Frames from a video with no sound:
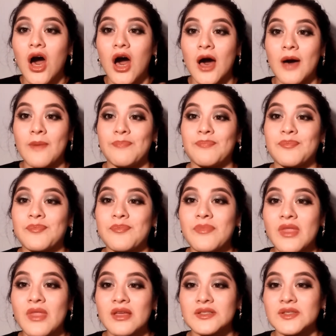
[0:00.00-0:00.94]
um,
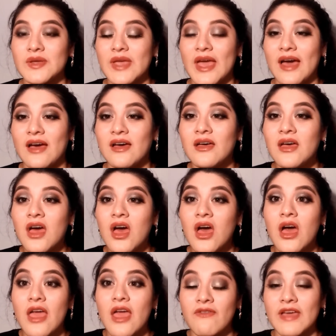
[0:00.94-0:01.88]
so yeah
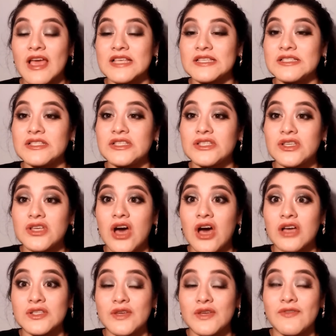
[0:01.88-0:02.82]
if you guys
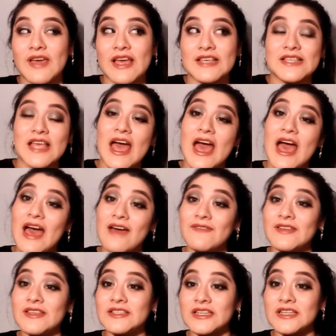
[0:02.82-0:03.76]
also if you guys
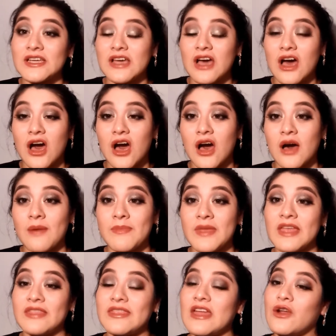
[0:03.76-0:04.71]
haven't
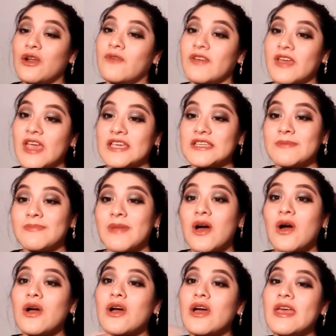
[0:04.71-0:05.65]
um, hit that notification
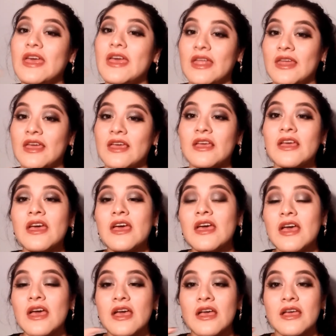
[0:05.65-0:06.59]
bell hit it
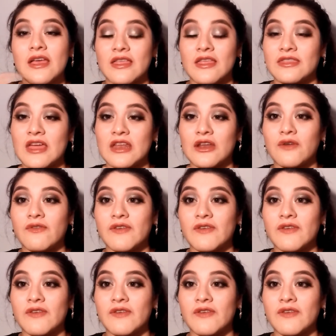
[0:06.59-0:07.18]
hit that